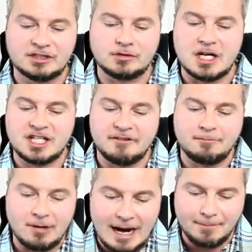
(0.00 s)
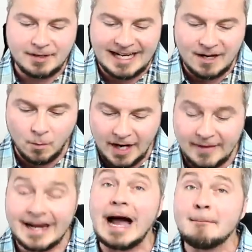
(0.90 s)
destruction of property, and
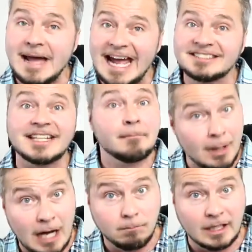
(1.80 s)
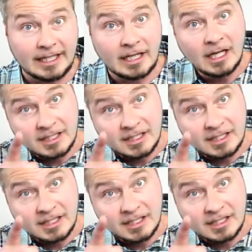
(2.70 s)
wearing a mask in public.